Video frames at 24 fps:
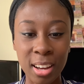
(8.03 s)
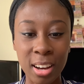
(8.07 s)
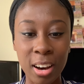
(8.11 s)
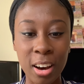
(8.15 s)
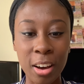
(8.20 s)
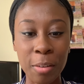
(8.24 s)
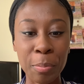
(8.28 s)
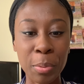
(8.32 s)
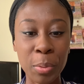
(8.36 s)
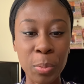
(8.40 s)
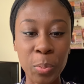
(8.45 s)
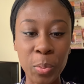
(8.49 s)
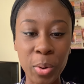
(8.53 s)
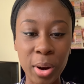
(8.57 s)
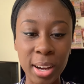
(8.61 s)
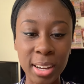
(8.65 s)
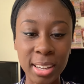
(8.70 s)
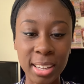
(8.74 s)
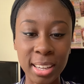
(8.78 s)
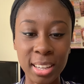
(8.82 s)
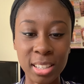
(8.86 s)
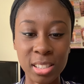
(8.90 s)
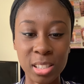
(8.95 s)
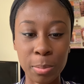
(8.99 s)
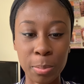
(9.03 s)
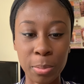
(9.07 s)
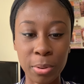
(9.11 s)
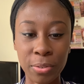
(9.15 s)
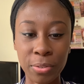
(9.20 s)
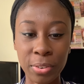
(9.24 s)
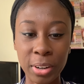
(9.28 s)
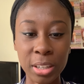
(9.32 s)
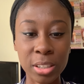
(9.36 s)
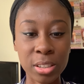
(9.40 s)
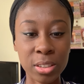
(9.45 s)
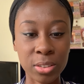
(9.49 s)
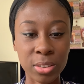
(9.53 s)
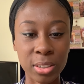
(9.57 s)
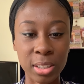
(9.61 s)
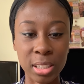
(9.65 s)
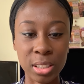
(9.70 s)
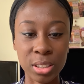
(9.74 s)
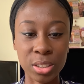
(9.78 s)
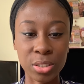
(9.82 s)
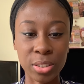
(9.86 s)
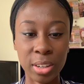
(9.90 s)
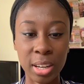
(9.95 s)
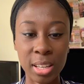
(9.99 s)
I've been working as a professional
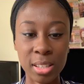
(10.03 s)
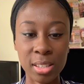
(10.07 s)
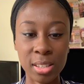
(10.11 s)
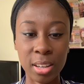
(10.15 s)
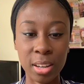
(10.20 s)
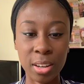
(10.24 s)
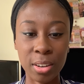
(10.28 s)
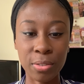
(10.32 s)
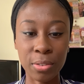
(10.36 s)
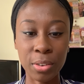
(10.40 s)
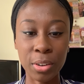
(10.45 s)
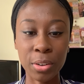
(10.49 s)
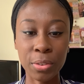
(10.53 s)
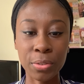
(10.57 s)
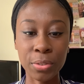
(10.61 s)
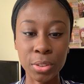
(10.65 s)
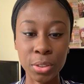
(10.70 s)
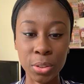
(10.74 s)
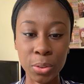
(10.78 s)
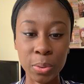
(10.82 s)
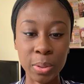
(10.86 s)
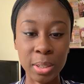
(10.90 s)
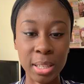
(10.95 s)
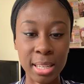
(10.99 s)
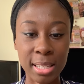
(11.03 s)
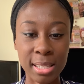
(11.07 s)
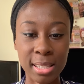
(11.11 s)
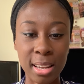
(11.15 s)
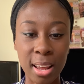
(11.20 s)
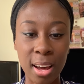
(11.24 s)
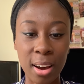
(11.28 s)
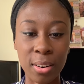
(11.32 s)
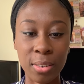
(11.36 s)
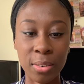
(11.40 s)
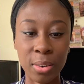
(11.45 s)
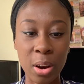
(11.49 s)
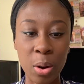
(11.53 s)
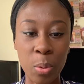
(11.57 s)
illustrator for a few years now